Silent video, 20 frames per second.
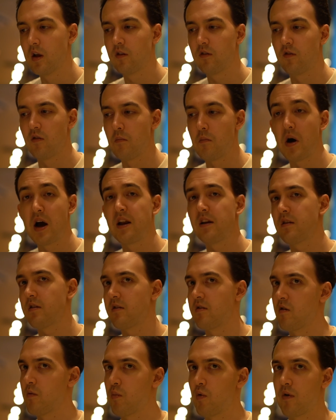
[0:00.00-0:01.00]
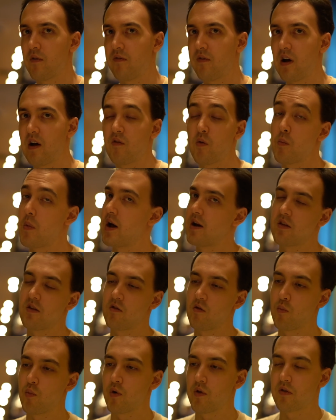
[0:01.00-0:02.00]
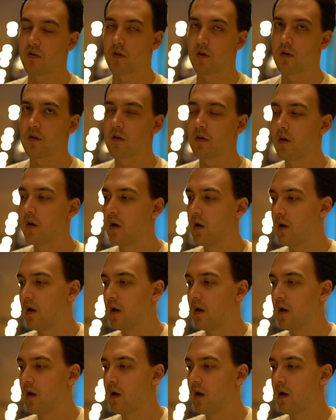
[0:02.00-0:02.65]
to minus 0.5 or minus 0.6.